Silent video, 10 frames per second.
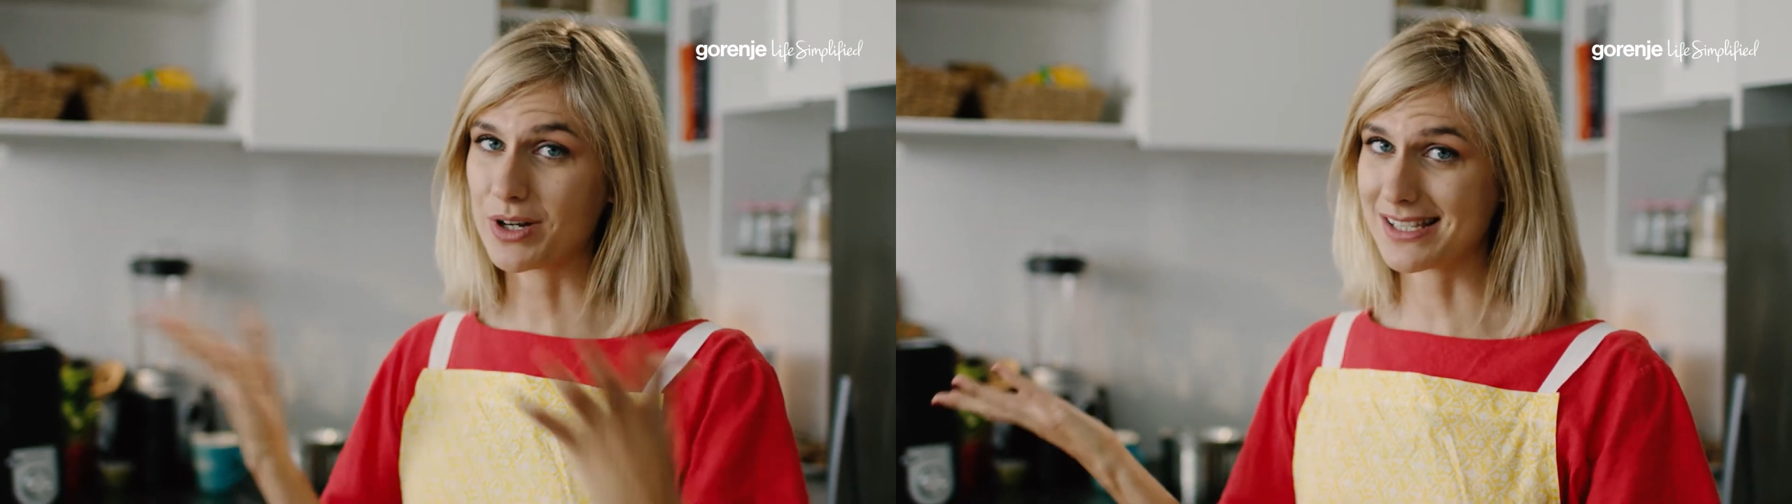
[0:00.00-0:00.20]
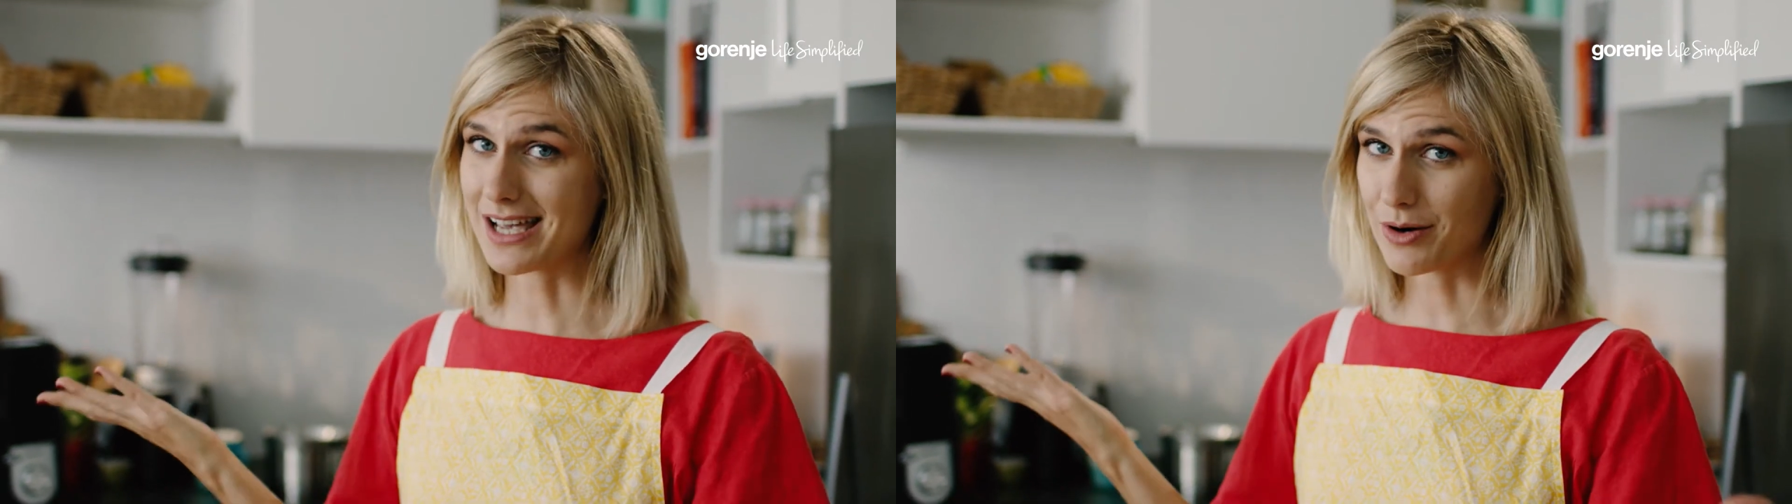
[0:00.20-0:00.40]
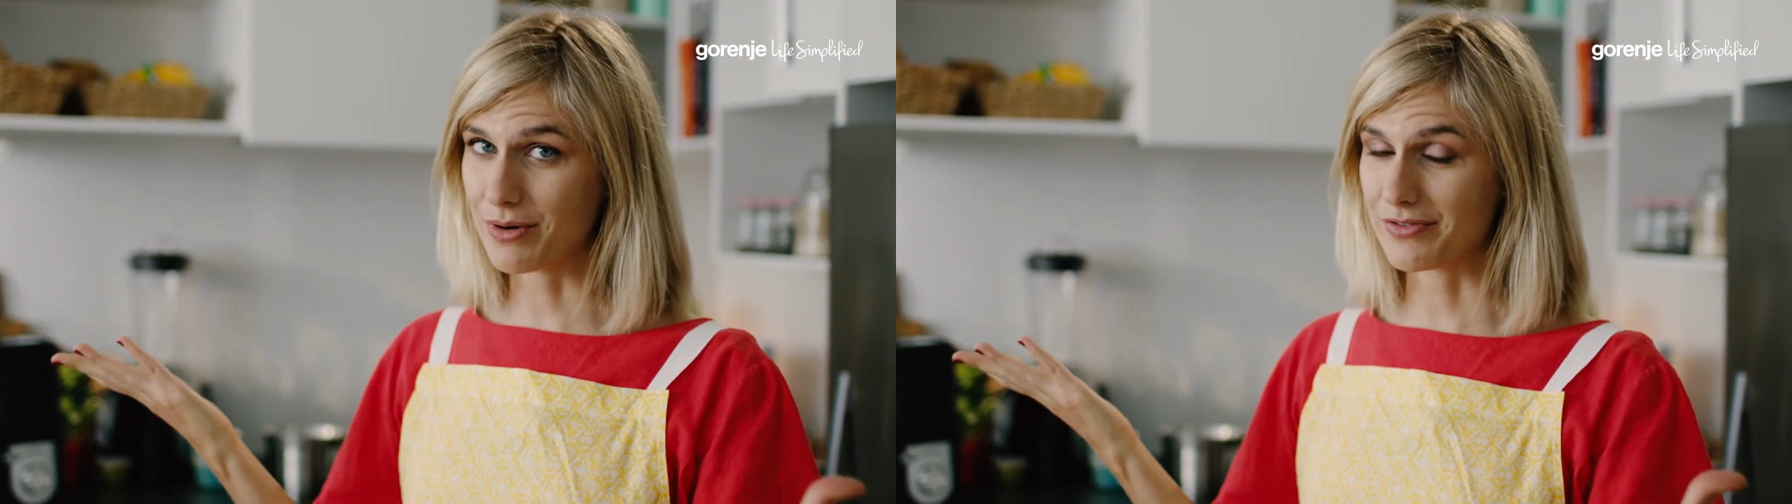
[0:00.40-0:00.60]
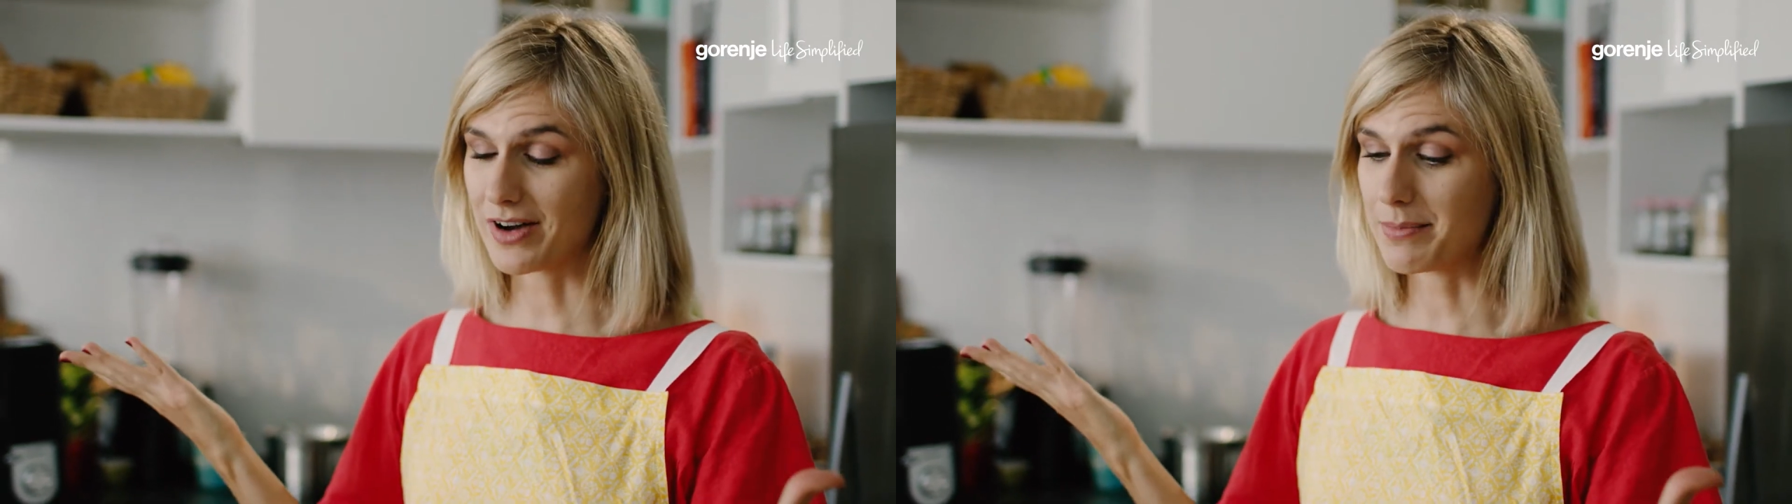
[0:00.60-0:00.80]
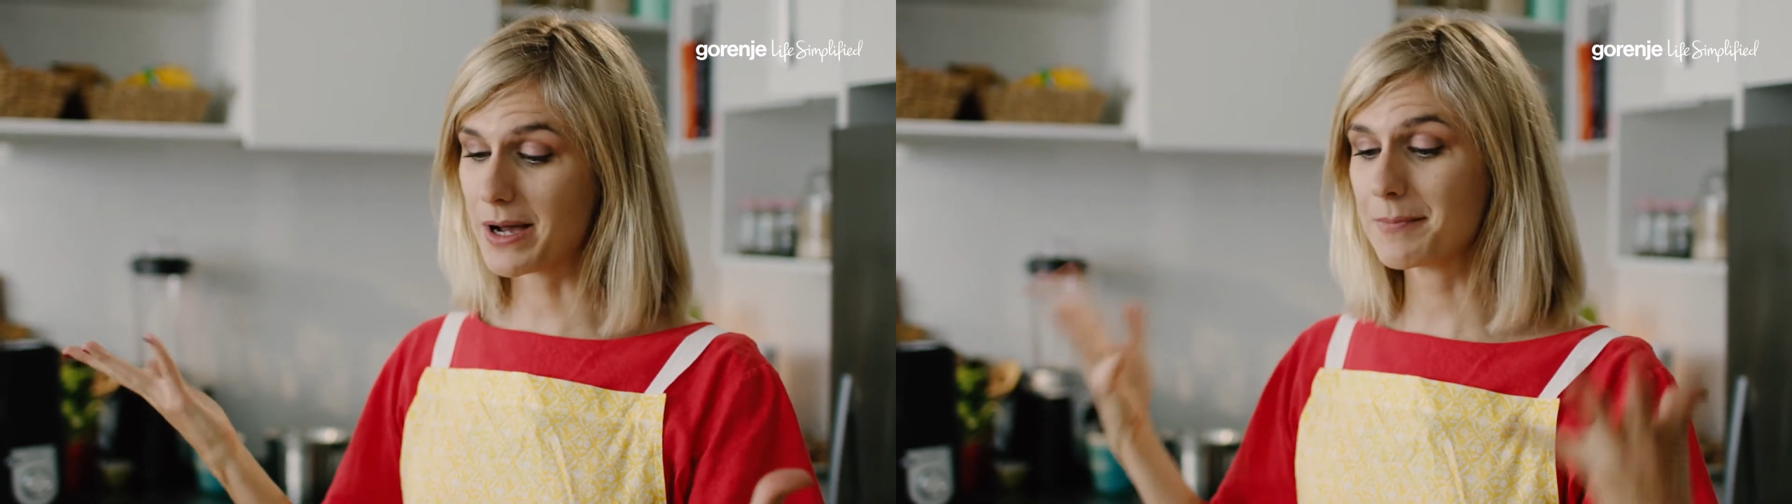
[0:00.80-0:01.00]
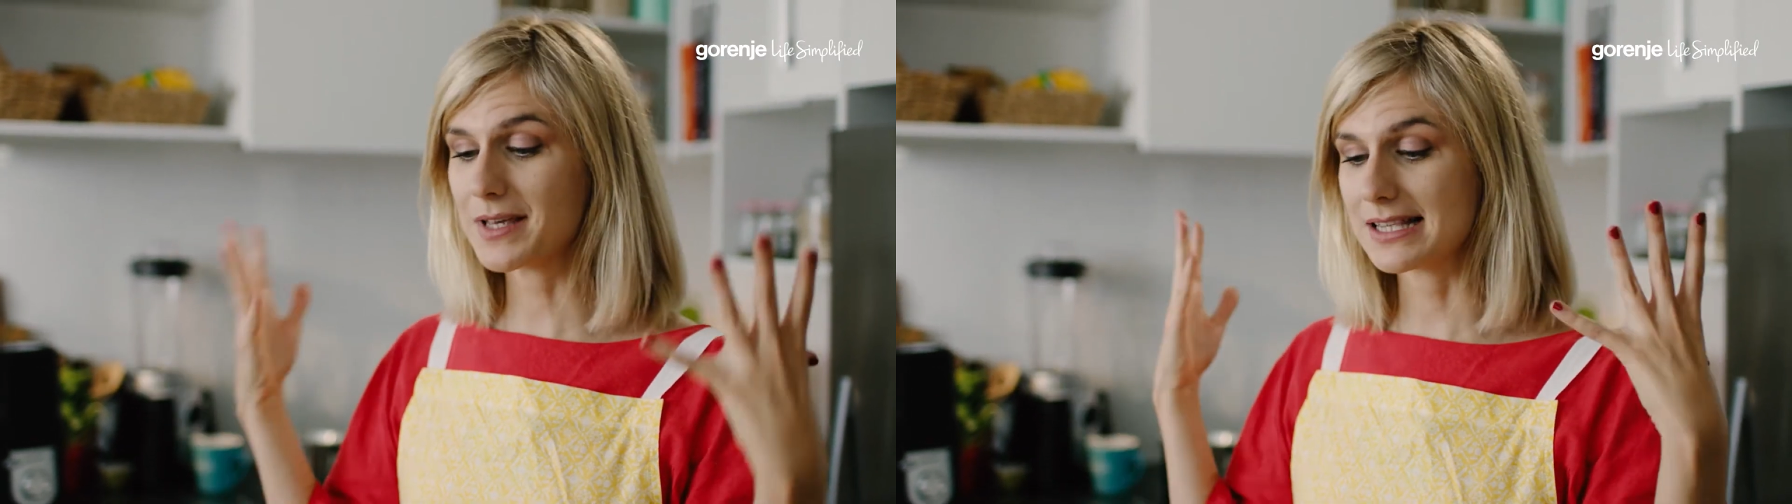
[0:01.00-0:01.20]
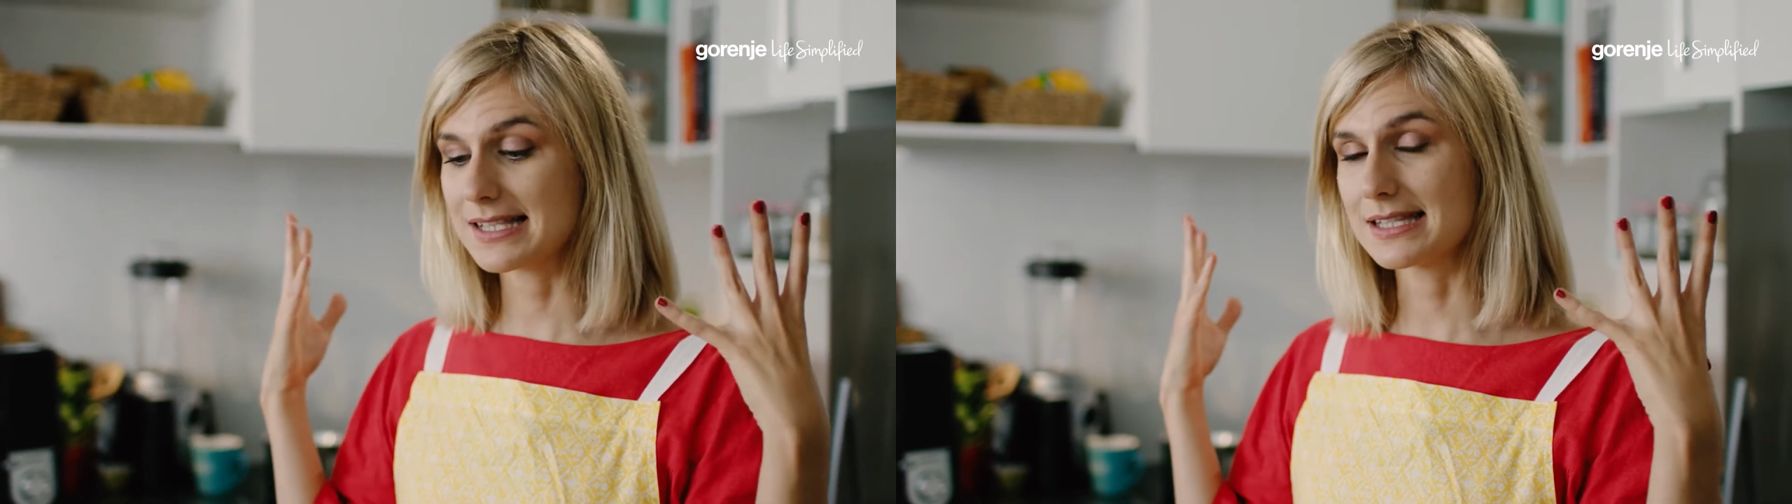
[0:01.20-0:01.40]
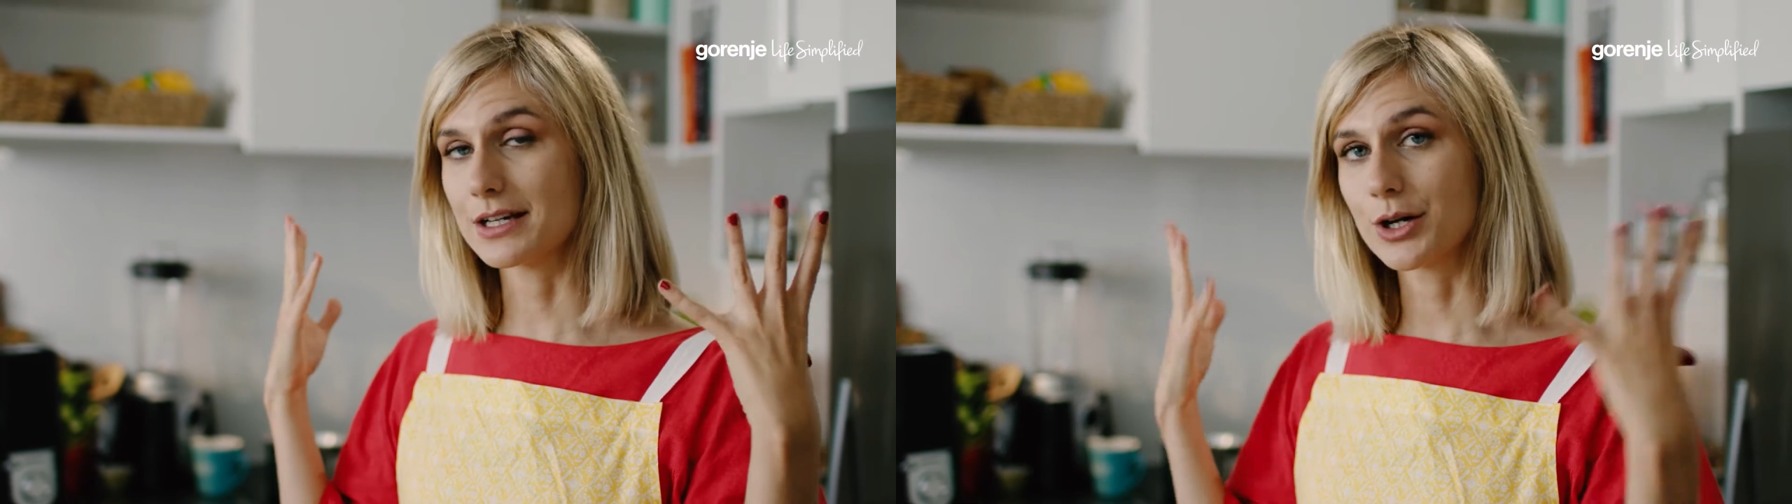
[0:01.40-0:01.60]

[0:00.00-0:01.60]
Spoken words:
What is aquafaba? It's the